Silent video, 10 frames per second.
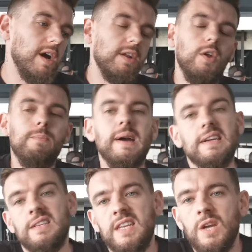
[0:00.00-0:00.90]
I don't know, back
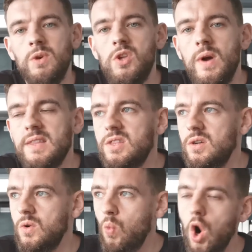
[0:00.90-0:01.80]
in the day when you had
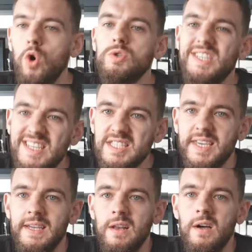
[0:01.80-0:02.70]
the wall
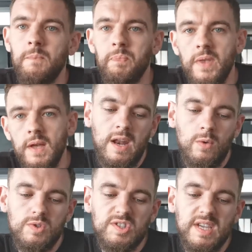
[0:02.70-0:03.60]
detailer. And I
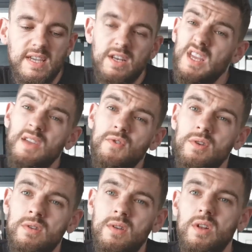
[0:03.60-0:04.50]
would say that
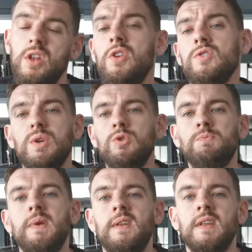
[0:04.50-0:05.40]
even, you know, someone
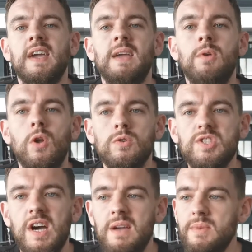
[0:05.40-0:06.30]
who's been in the game a long
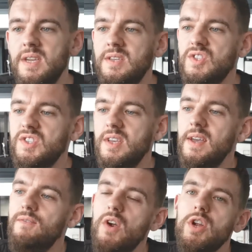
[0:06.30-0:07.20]
time, it is
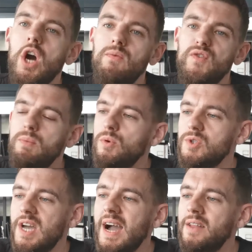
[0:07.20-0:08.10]
very comfortable
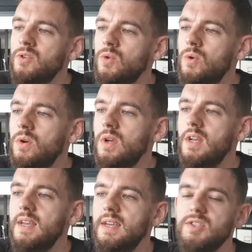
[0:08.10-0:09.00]
to handle.
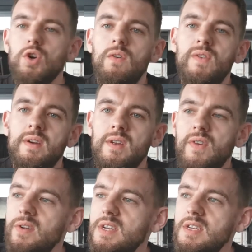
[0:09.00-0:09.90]
It's got a very
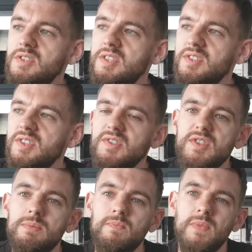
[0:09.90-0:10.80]
easy
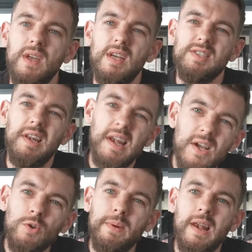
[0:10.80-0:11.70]
system. It's a
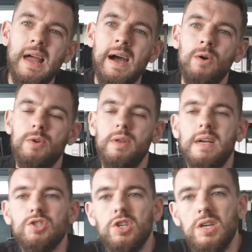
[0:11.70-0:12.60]
little bit loud,
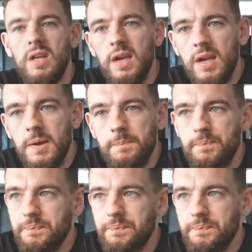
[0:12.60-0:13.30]
as you can hear,